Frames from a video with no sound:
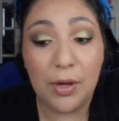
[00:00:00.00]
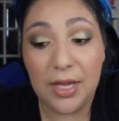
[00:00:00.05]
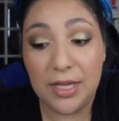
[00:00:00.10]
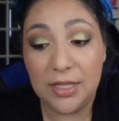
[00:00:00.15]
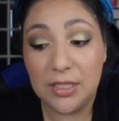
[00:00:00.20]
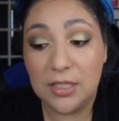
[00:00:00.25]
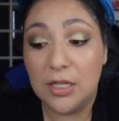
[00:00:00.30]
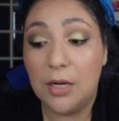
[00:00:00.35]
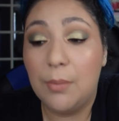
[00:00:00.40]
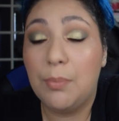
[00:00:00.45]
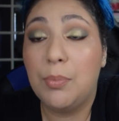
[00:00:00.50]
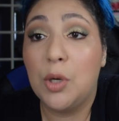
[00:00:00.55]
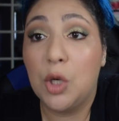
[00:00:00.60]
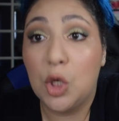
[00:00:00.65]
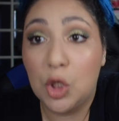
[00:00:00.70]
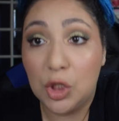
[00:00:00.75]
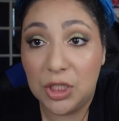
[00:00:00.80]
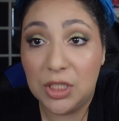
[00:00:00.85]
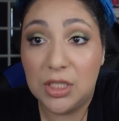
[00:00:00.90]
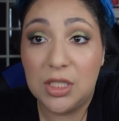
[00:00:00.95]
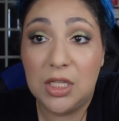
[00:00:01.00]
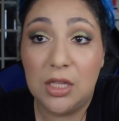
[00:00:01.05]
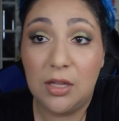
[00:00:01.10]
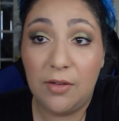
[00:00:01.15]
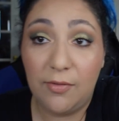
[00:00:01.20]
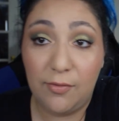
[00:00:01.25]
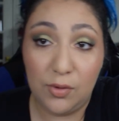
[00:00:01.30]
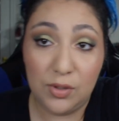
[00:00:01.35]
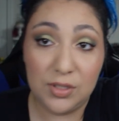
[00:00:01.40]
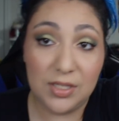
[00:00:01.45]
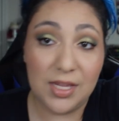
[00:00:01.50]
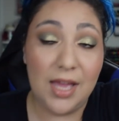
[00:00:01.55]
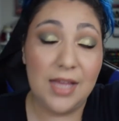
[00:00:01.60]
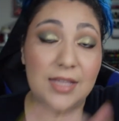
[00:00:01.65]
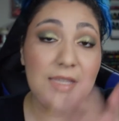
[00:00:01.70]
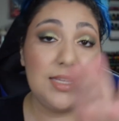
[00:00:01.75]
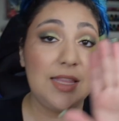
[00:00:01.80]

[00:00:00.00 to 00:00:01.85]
I ended up purchasing the full size,